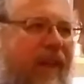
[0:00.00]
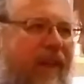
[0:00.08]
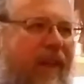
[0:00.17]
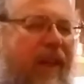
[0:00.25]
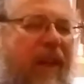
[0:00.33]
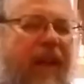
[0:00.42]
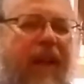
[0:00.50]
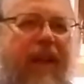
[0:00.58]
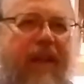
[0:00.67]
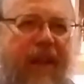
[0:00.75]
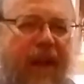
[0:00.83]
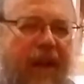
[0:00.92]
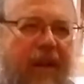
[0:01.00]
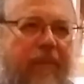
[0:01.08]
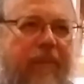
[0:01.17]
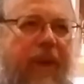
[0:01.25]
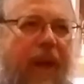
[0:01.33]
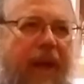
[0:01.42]
it.
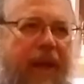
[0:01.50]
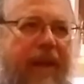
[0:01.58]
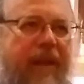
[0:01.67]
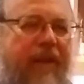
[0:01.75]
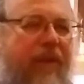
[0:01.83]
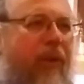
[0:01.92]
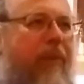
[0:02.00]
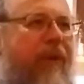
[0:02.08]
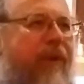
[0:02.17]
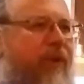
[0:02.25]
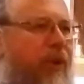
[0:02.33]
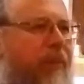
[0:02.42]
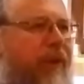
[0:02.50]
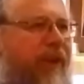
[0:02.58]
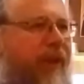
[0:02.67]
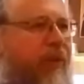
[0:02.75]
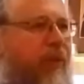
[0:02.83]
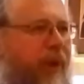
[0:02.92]
um, I nobody nobody
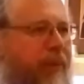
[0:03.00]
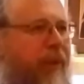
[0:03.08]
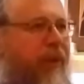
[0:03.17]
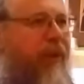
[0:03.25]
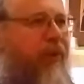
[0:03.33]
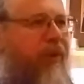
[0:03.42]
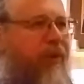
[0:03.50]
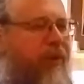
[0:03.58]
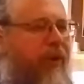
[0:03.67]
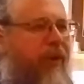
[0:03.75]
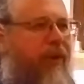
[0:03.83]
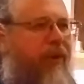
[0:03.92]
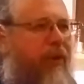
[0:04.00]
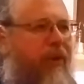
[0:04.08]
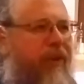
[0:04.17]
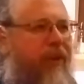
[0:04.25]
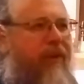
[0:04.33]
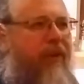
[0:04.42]
can quite picture it.
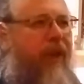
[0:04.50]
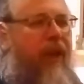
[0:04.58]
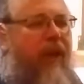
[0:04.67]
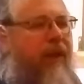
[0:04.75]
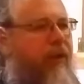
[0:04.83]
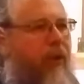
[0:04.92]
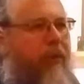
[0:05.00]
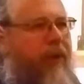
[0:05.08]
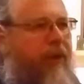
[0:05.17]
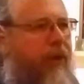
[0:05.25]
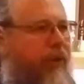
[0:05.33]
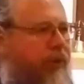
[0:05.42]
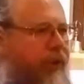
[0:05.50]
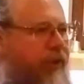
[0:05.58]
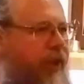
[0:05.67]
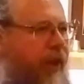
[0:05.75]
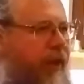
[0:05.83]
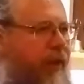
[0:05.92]
the- nobody knows
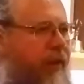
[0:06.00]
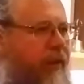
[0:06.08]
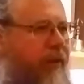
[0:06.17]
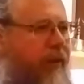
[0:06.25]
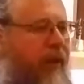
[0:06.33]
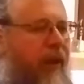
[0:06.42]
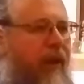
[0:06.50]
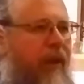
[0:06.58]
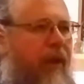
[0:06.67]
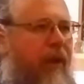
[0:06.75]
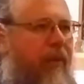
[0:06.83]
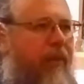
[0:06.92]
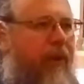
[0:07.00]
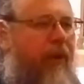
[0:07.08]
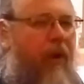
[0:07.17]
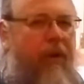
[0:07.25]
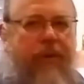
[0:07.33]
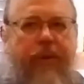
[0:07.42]
exactly. Mm-hmm. Um,
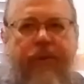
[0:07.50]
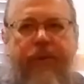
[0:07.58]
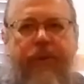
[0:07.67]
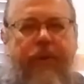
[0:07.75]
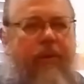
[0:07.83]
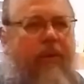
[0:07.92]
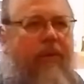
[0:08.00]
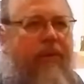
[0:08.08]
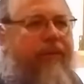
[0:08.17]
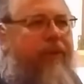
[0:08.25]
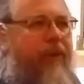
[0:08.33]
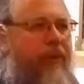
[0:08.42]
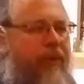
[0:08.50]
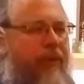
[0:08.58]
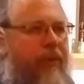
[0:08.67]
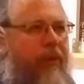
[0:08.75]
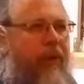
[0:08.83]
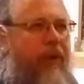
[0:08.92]
there are there's there are a
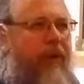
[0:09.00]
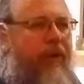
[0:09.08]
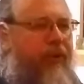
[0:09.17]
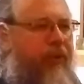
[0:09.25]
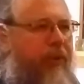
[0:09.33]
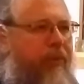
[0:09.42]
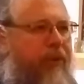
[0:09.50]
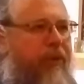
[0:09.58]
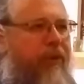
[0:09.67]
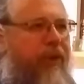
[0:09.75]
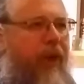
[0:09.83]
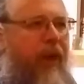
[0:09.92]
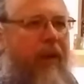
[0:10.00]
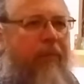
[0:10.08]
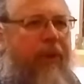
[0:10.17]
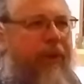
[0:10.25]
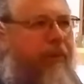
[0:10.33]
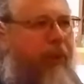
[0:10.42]
few descriptions,
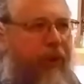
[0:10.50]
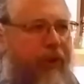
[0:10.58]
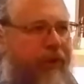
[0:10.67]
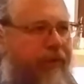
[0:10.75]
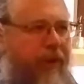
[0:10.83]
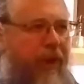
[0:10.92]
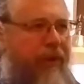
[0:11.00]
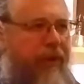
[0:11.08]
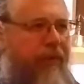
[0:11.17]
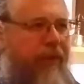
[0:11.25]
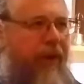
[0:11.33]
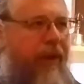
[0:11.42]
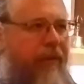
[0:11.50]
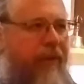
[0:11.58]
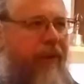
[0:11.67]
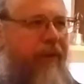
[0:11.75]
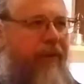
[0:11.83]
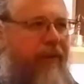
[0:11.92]
but the books have not survived
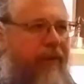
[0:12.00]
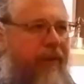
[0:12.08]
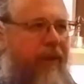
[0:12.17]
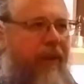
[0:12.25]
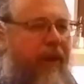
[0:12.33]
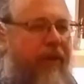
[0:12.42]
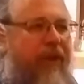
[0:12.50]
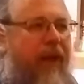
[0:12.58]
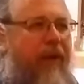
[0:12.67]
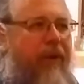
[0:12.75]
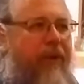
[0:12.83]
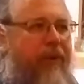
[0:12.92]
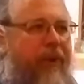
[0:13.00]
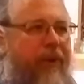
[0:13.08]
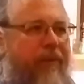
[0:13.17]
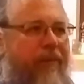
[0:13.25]
as to how to do it.